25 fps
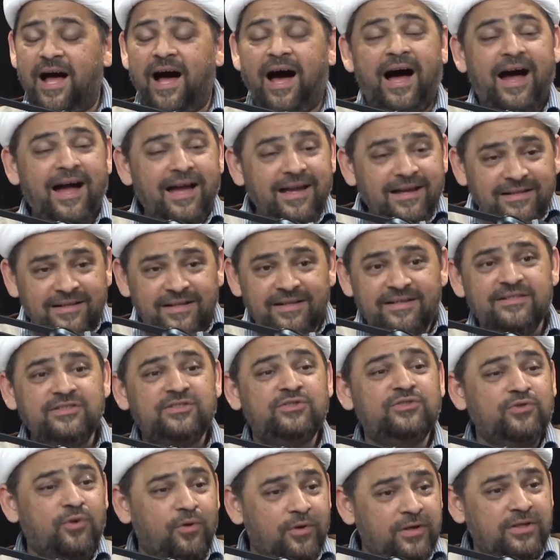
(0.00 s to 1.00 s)
Either it's
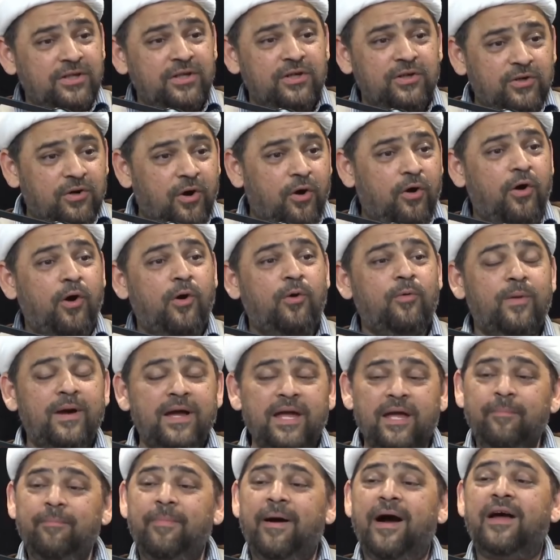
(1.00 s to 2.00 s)
going to go
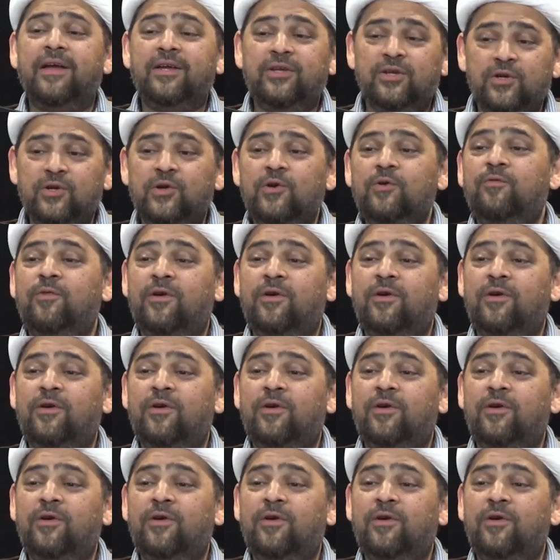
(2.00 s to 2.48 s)
away by you